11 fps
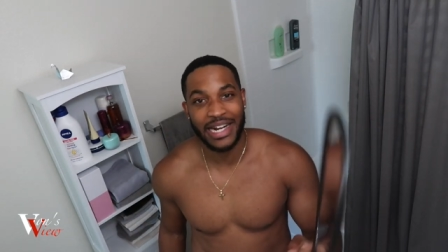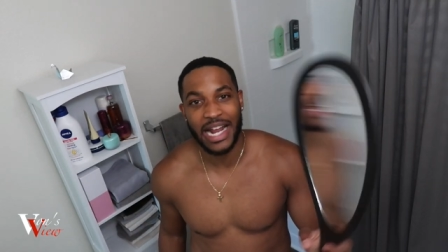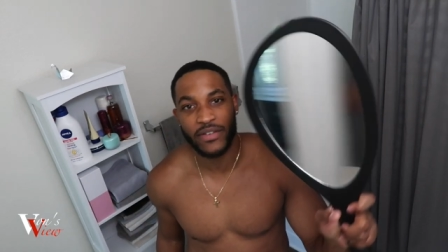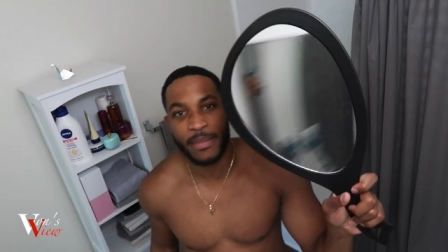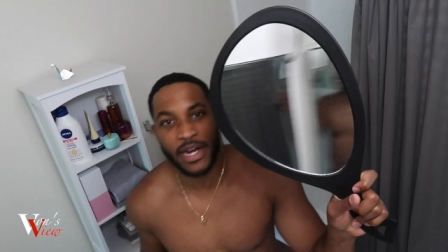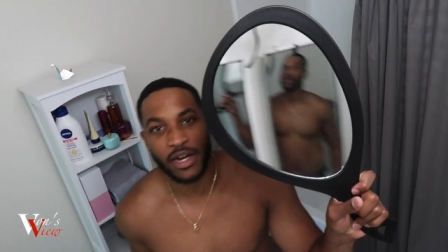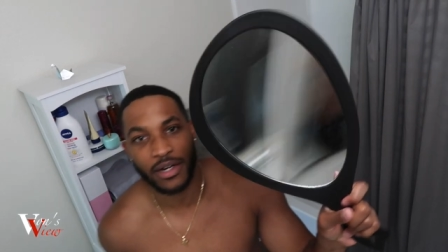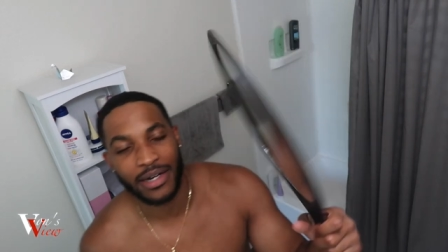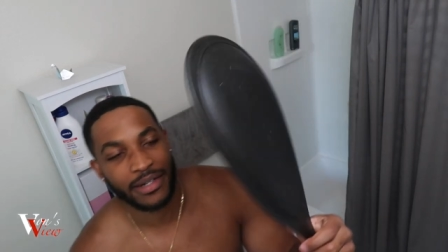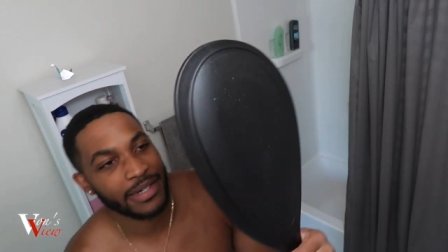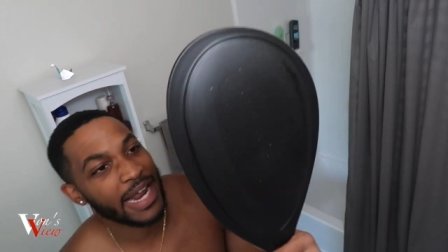I didn't have a mirror.
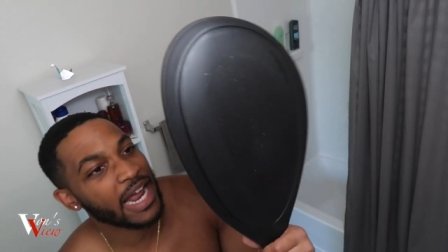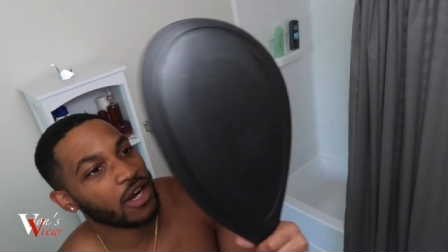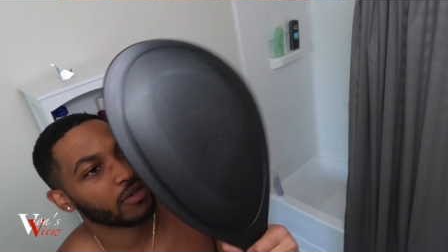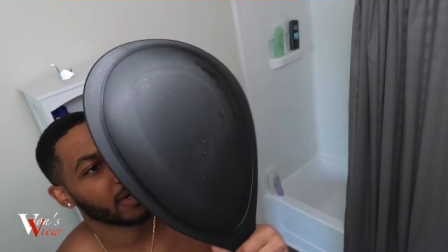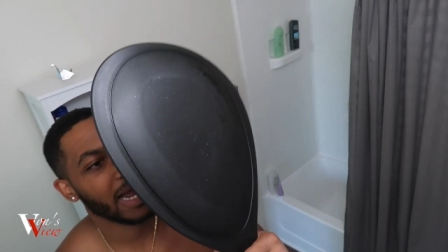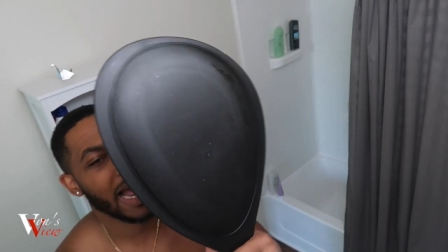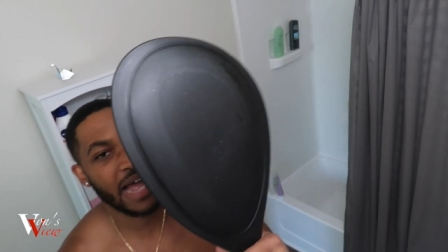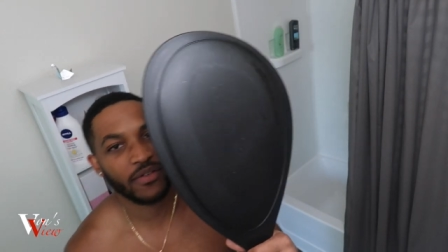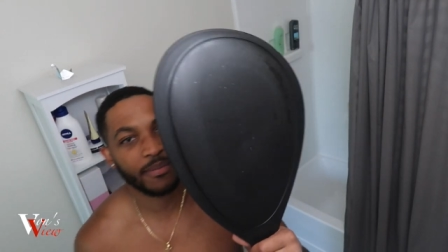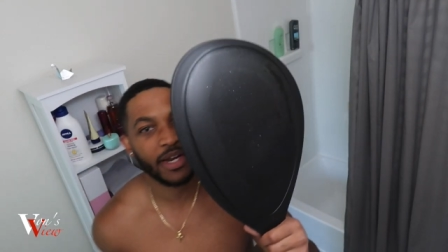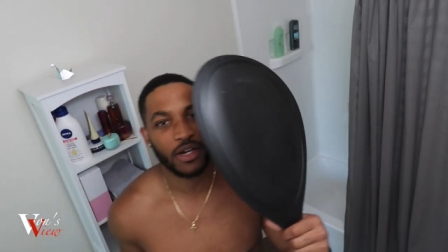Now, I
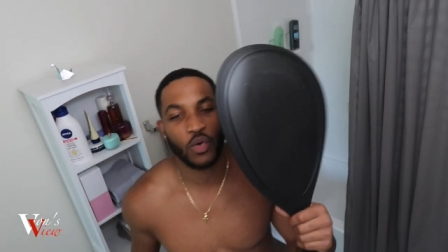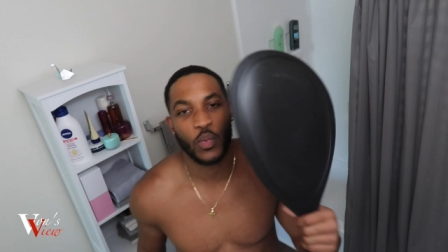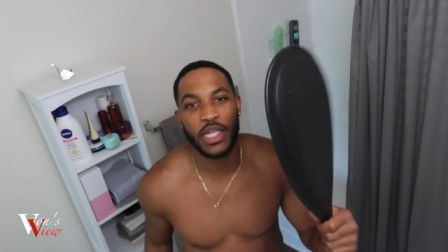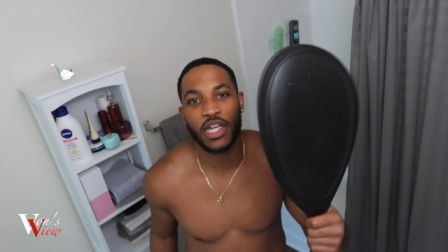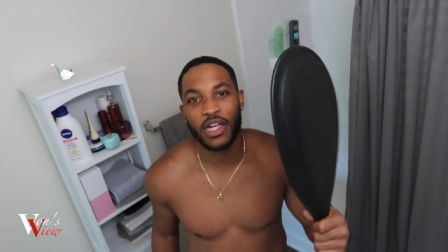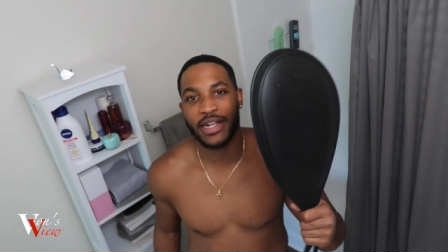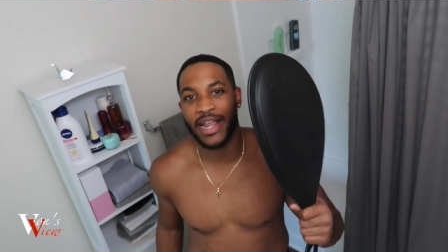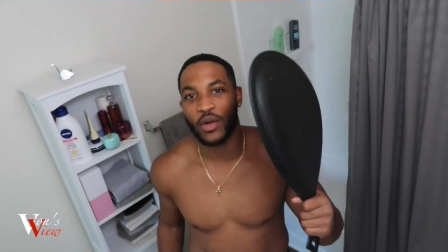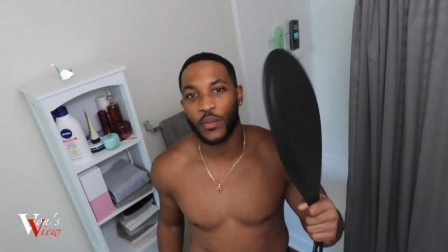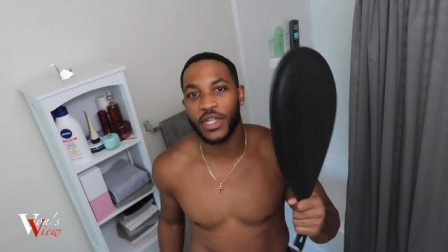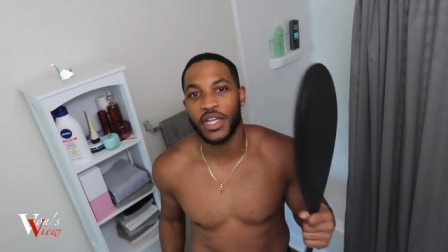have a mirror. We good now,
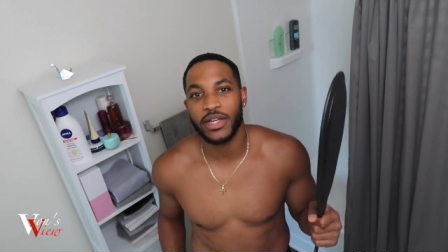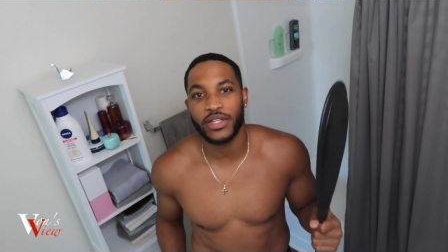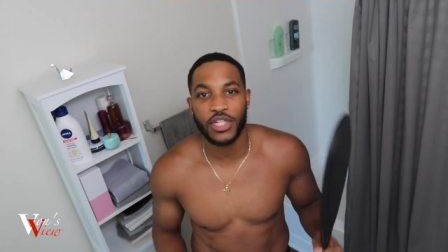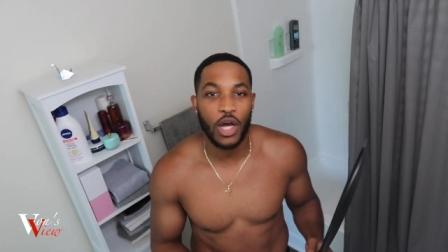we good.